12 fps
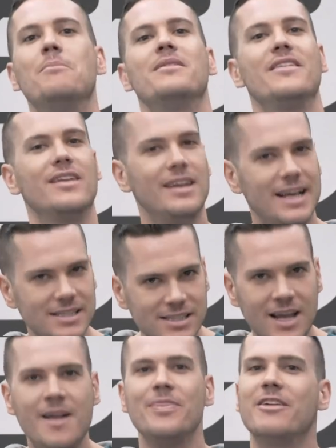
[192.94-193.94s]
But
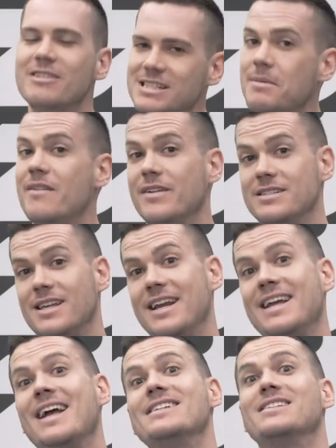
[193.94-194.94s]
nonetheless, there is some evidence that
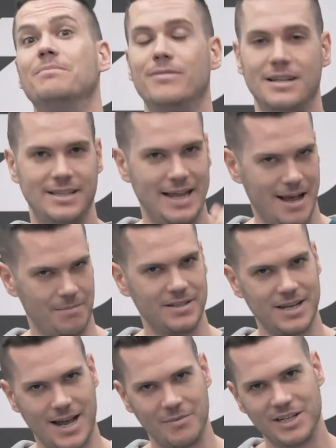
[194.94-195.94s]
it can suppress the
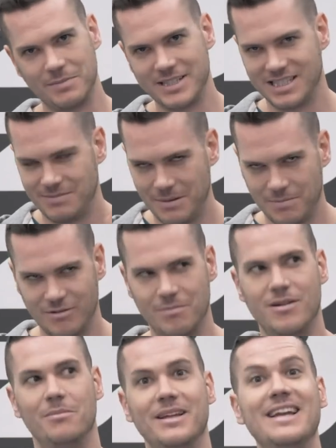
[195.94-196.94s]
appetite, which means these people are
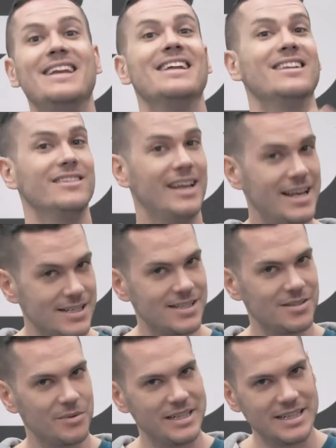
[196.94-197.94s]
probably eating
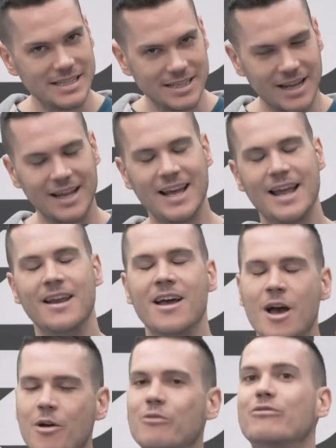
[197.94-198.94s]
less, which is, again,
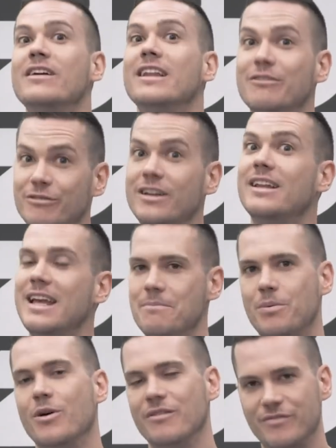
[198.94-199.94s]
really, really
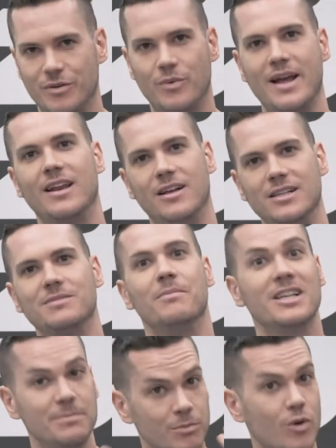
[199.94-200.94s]
important for weight loss.
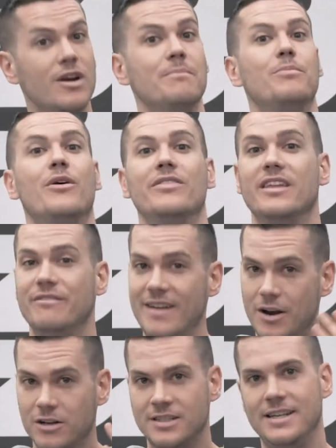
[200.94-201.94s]
Much more important than
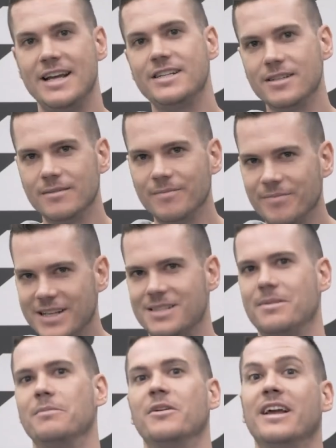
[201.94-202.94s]
fat oxidation. That's
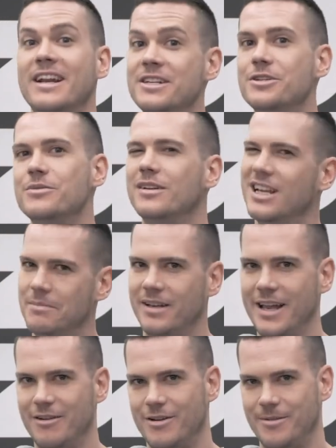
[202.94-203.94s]
something I'm gonna get into a little bit
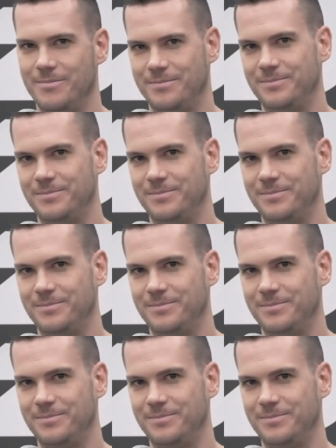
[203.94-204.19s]
later on.